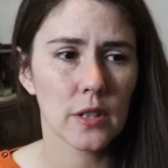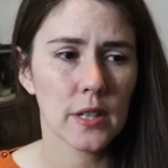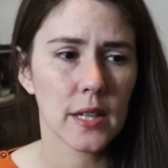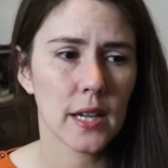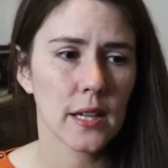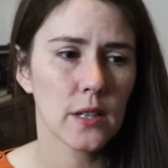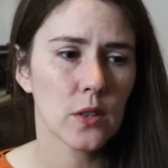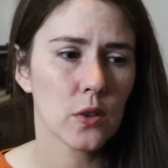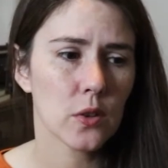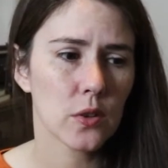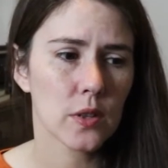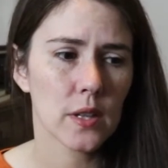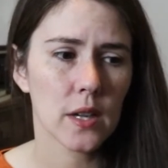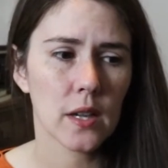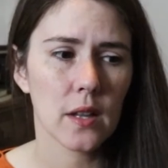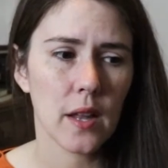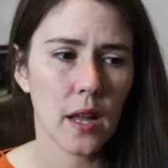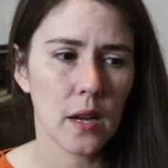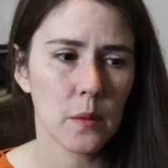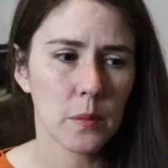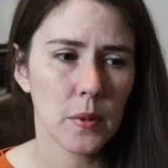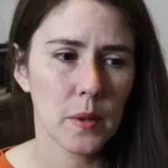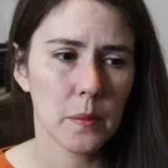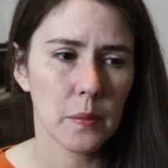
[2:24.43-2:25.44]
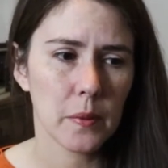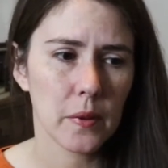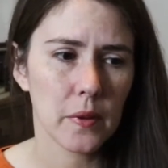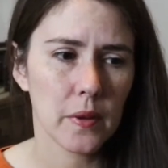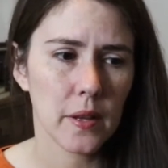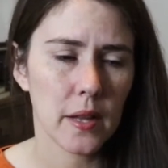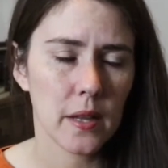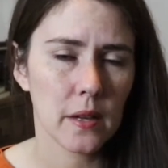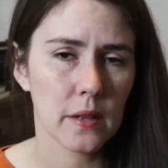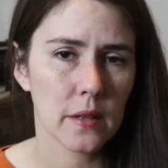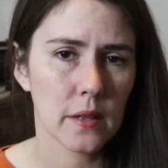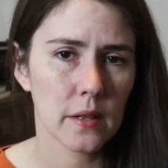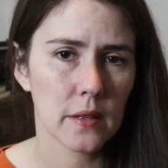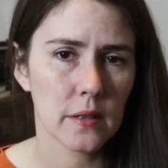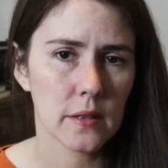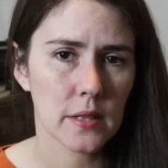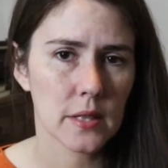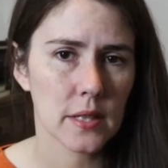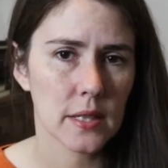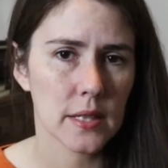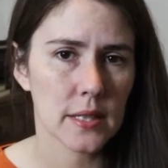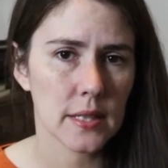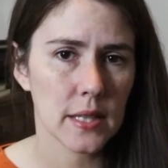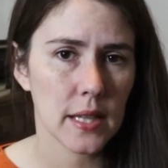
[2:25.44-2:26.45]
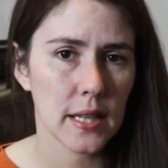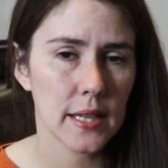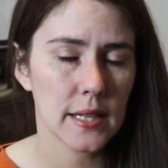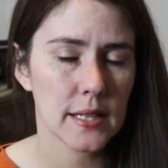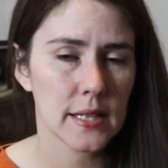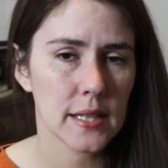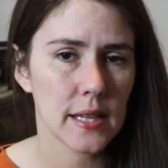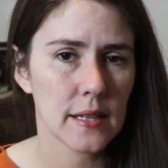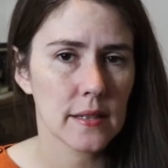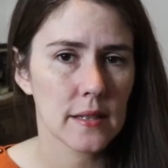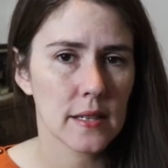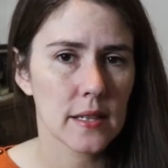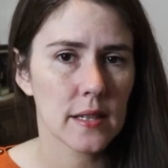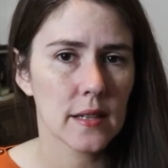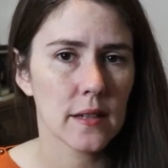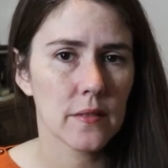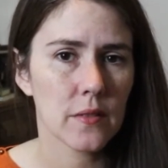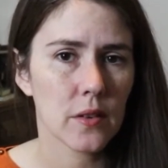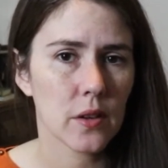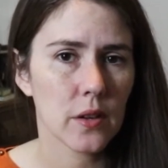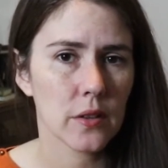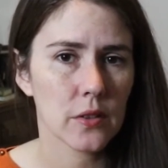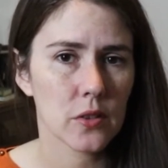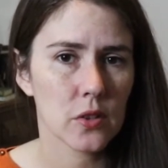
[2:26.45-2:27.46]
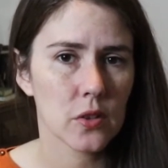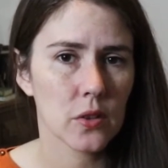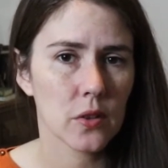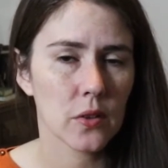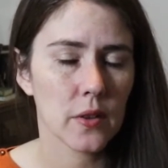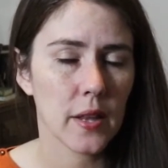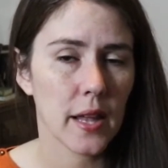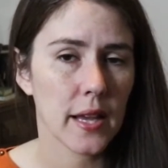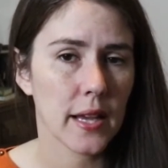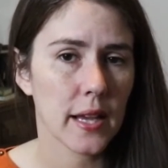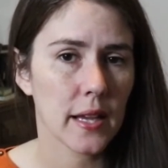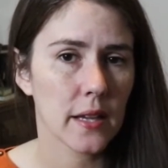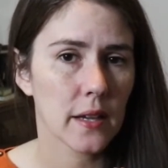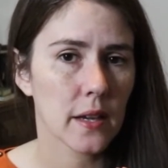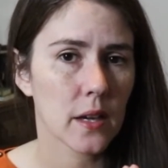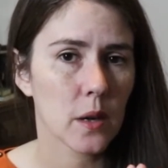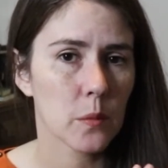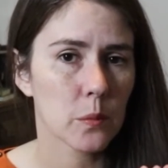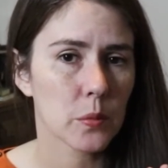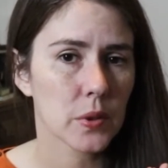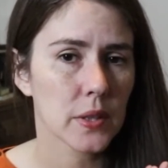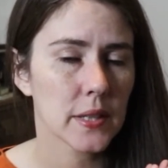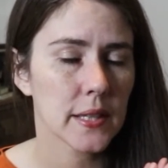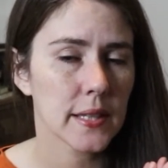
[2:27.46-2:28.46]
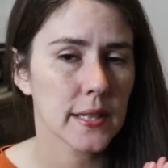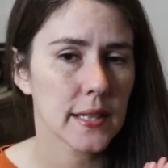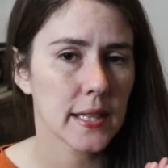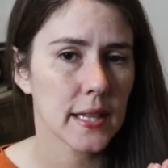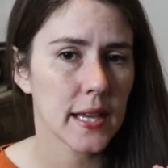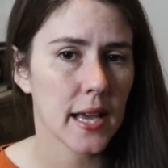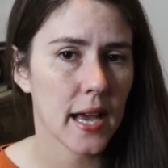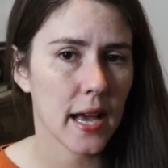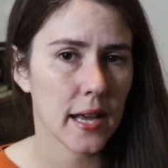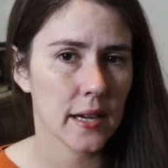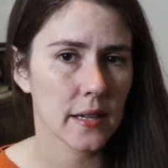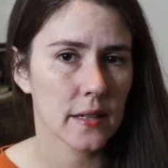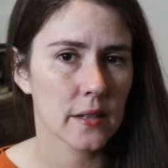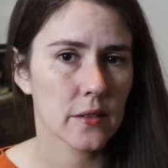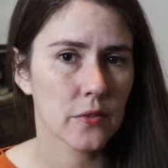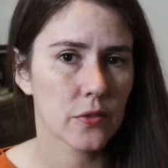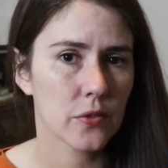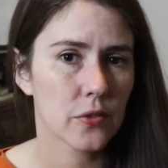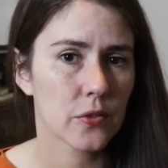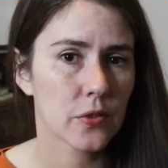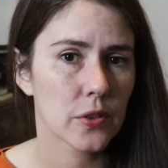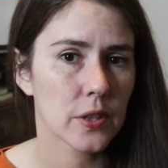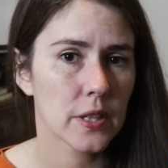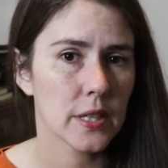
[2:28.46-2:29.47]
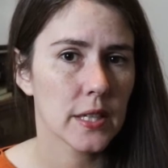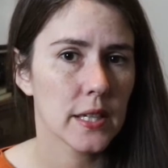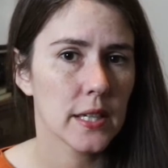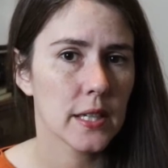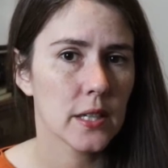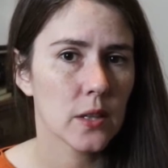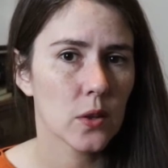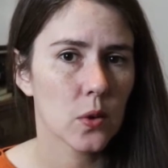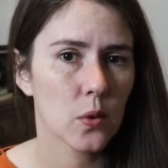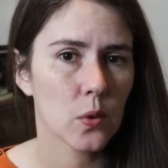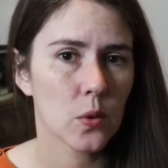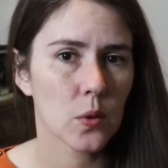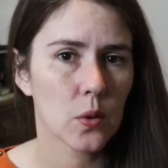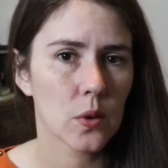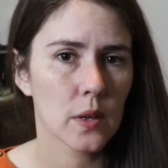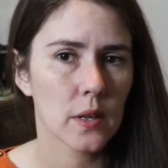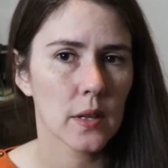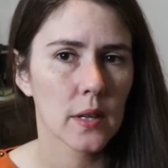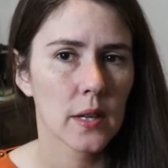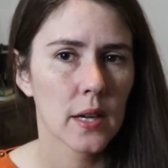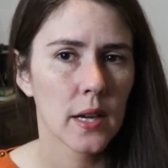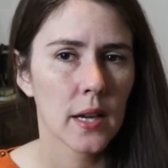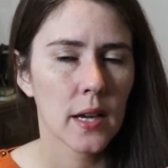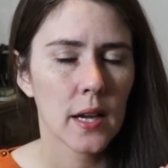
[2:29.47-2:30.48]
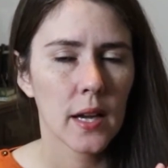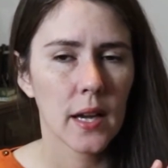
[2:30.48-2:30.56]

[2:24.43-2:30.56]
and I know that a lot of people that are salicylate sensitive are also like completely additive free or